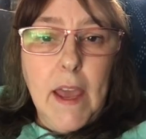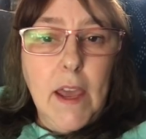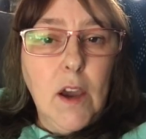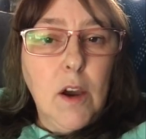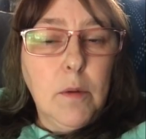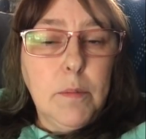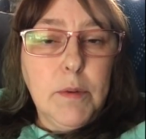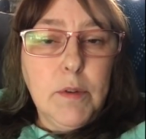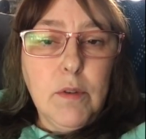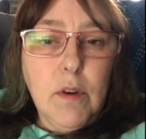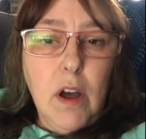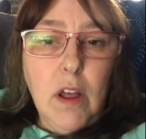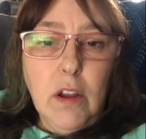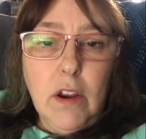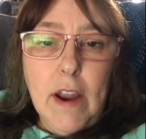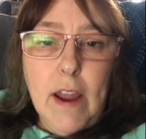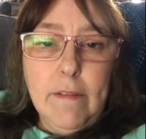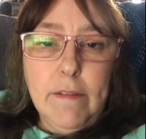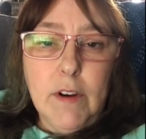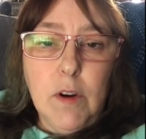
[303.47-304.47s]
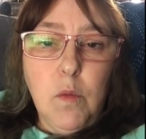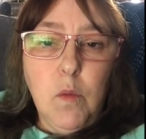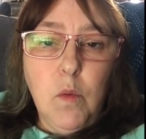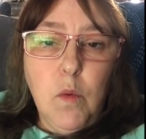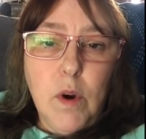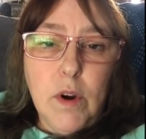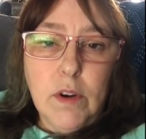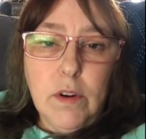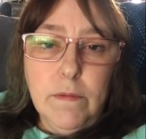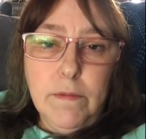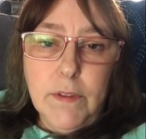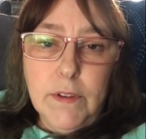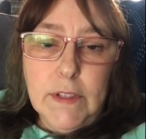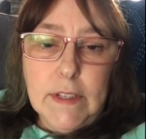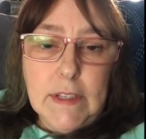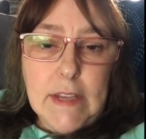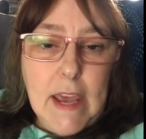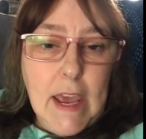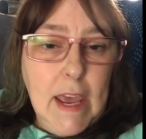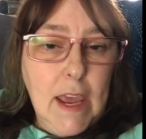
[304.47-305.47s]
I hope you all are having a wonderful
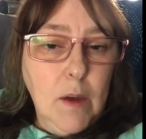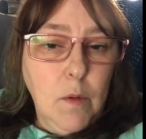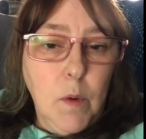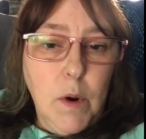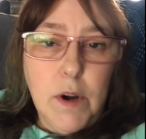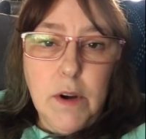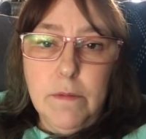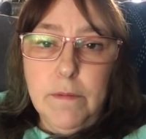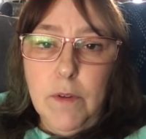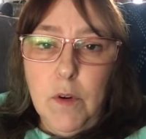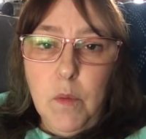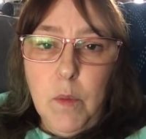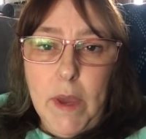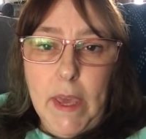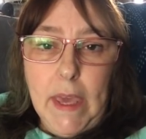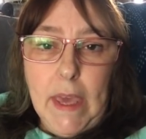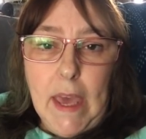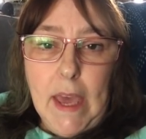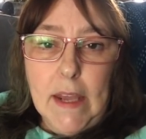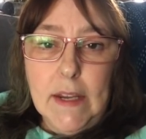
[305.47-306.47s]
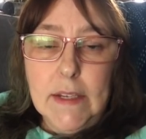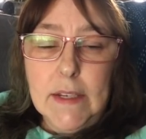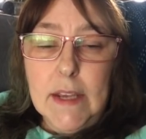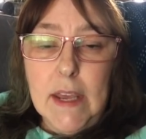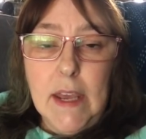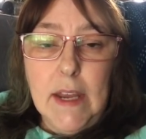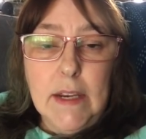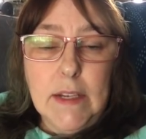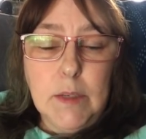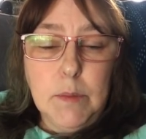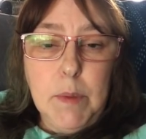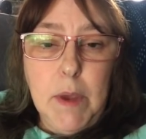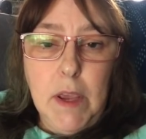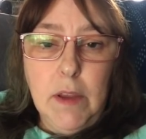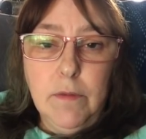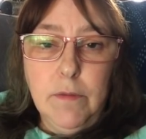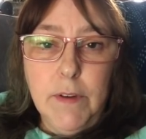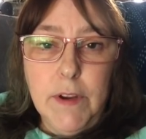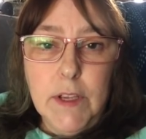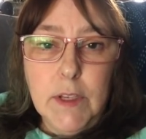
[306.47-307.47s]
day, a wonderful weekend, and as
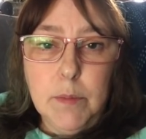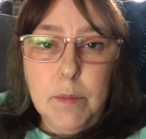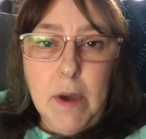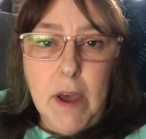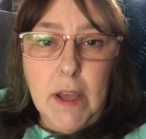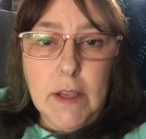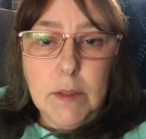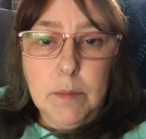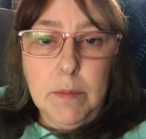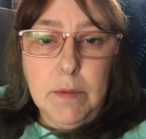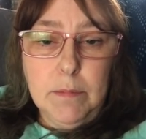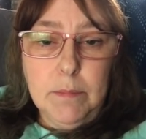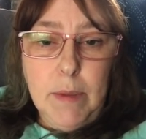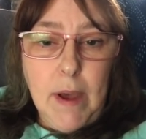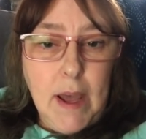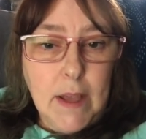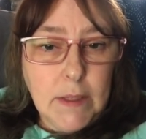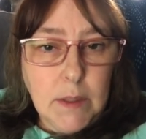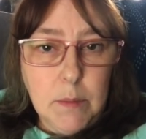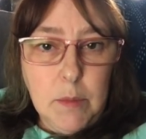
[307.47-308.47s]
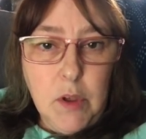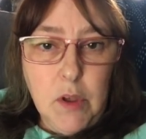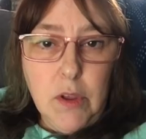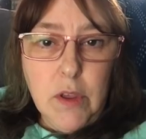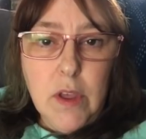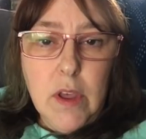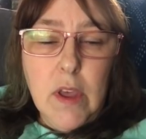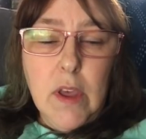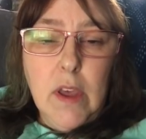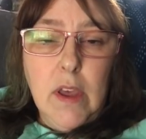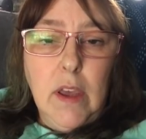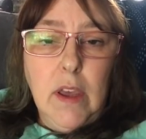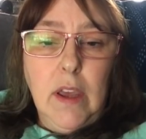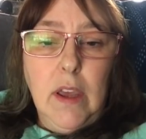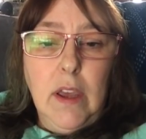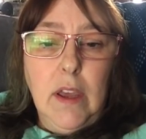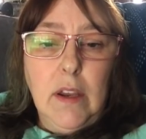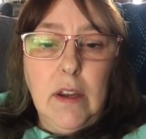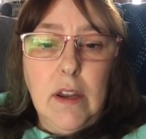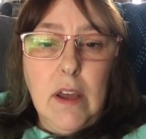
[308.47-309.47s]
pain free as poss possible.
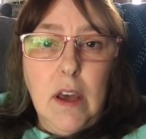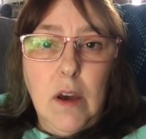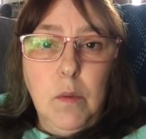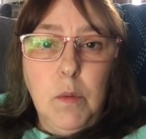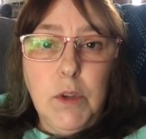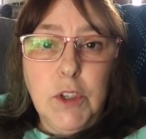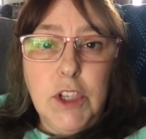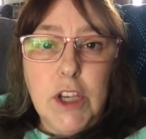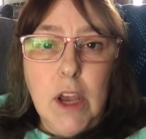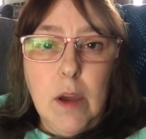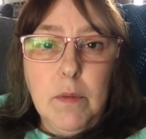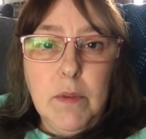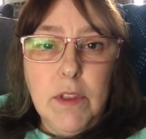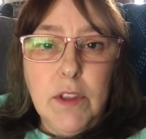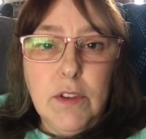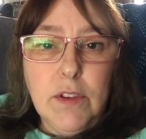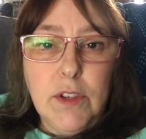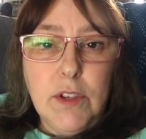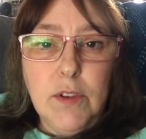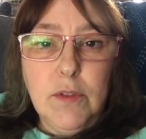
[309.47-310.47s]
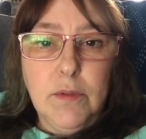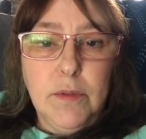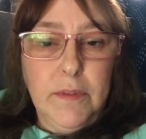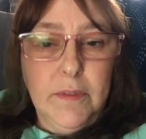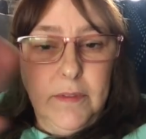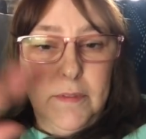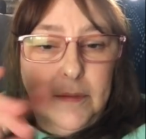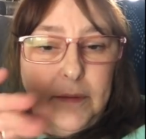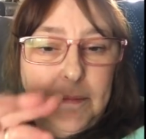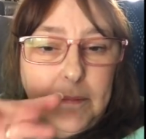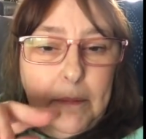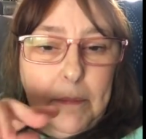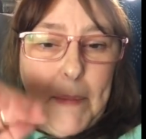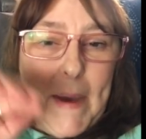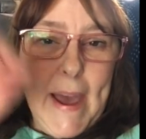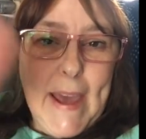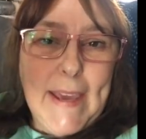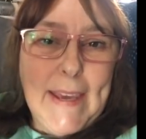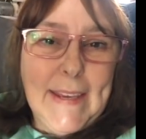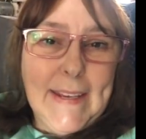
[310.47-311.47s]
And uh, we'll chat with you soon.
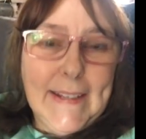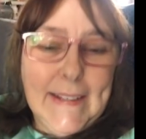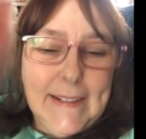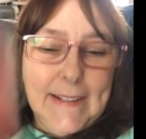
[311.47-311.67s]
Bye.